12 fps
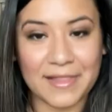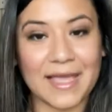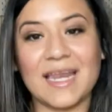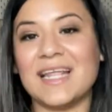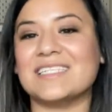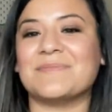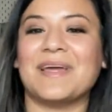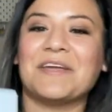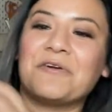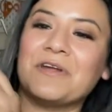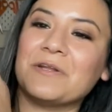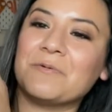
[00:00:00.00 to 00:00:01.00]
ladies in my
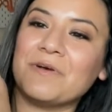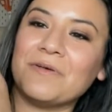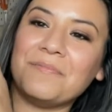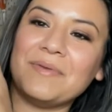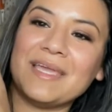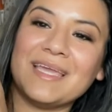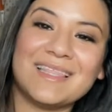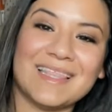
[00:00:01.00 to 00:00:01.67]
current quilt bee,